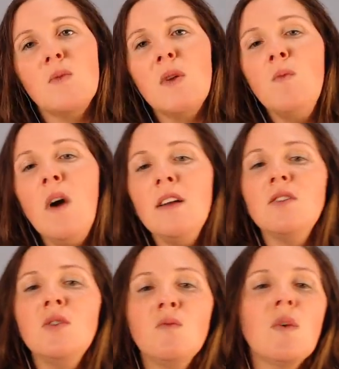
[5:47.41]
We want
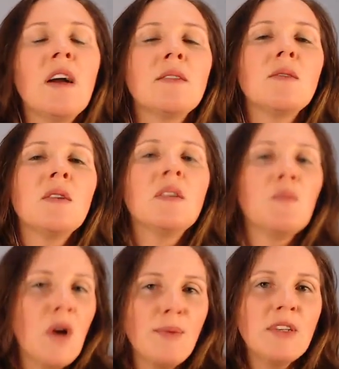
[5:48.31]
to run
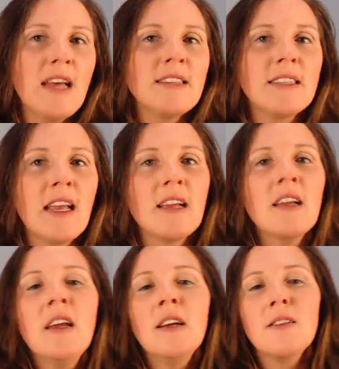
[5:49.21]
proper testing
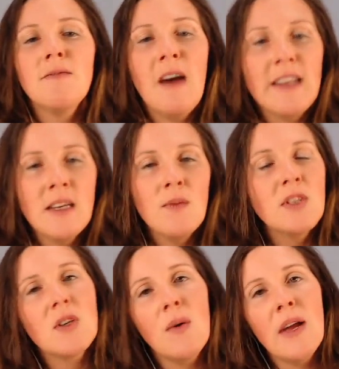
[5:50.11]
to find out
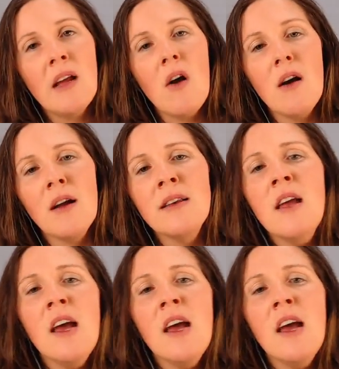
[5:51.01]
what's going on,